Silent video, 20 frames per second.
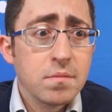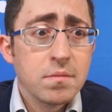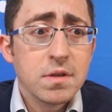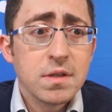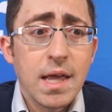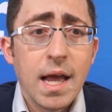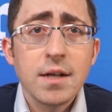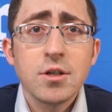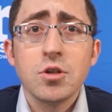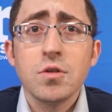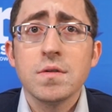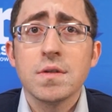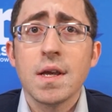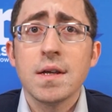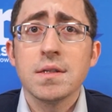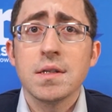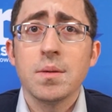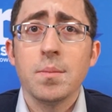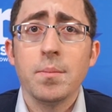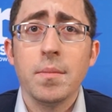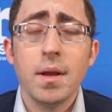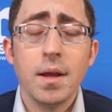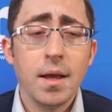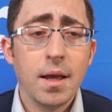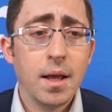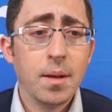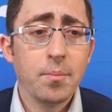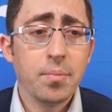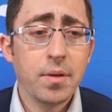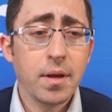statute says in
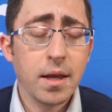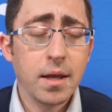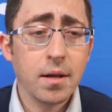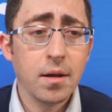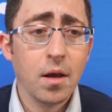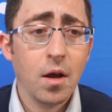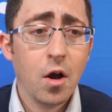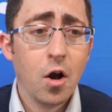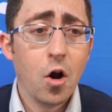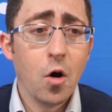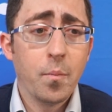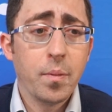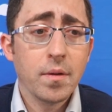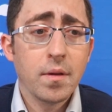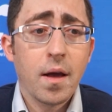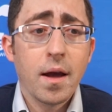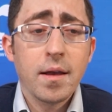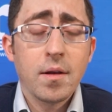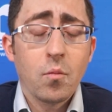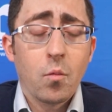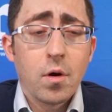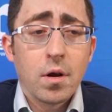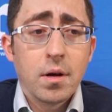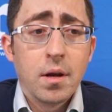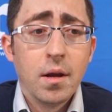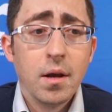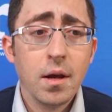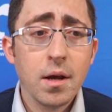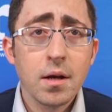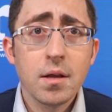plain open light, and what
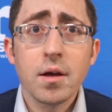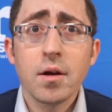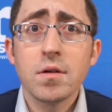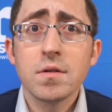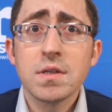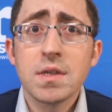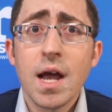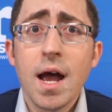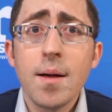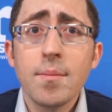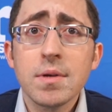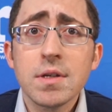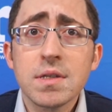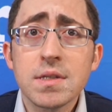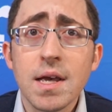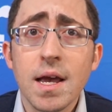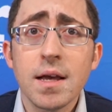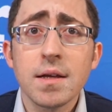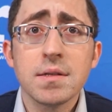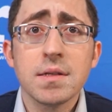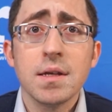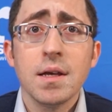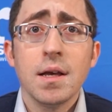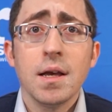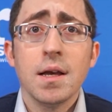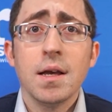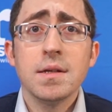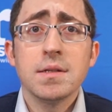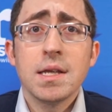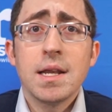Clarence Thomas says
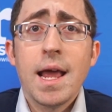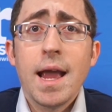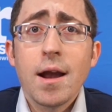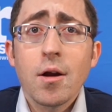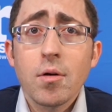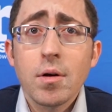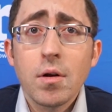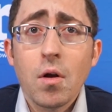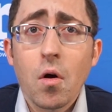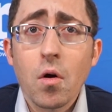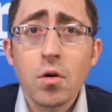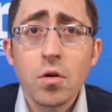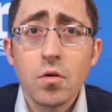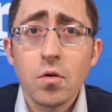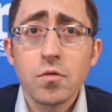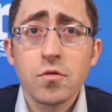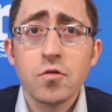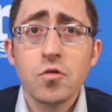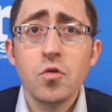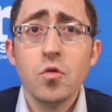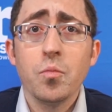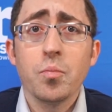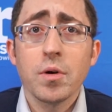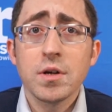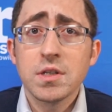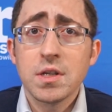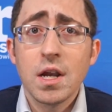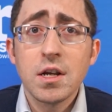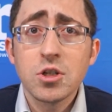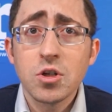is inherent Article 2
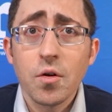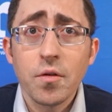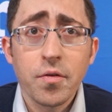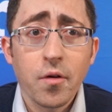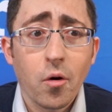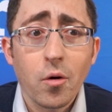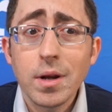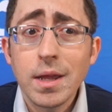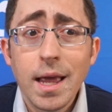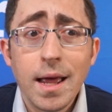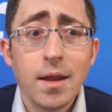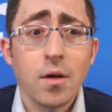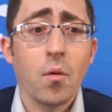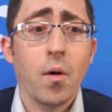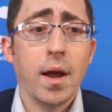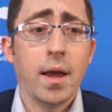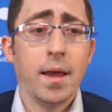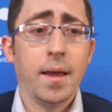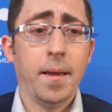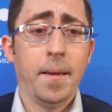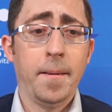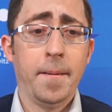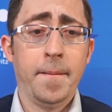presidential authority anyway,